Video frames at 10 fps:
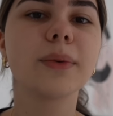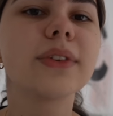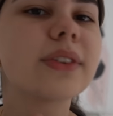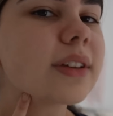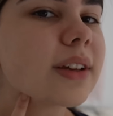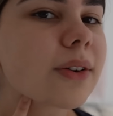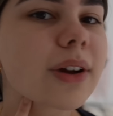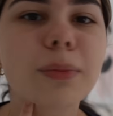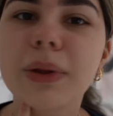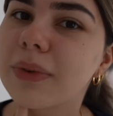was
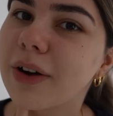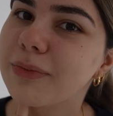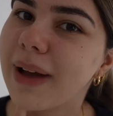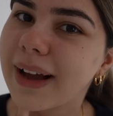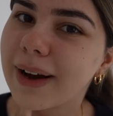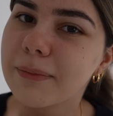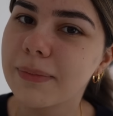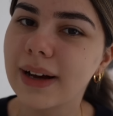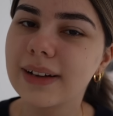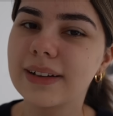incredibly rough makeup,
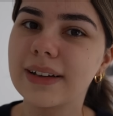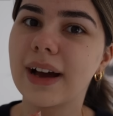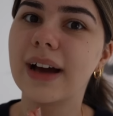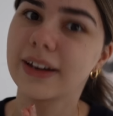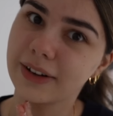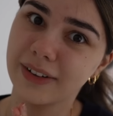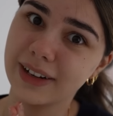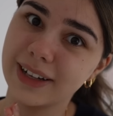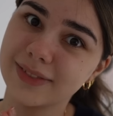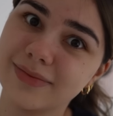but I need to go
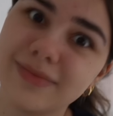now.